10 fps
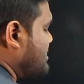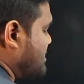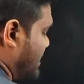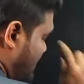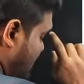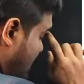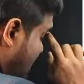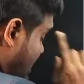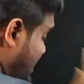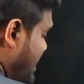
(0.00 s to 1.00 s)
C,
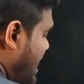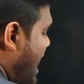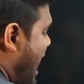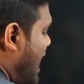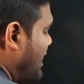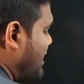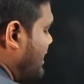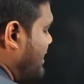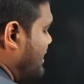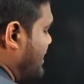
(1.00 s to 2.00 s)
A
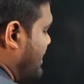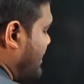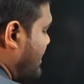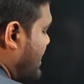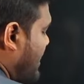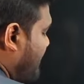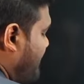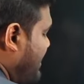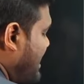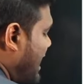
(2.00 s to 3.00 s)
alternate D,
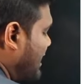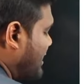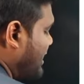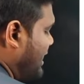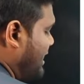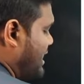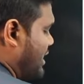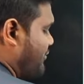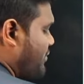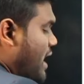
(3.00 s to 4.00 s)
B alternate
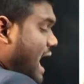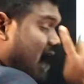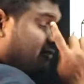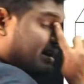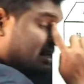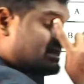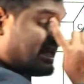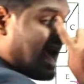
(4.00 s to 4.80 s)
F. And when I say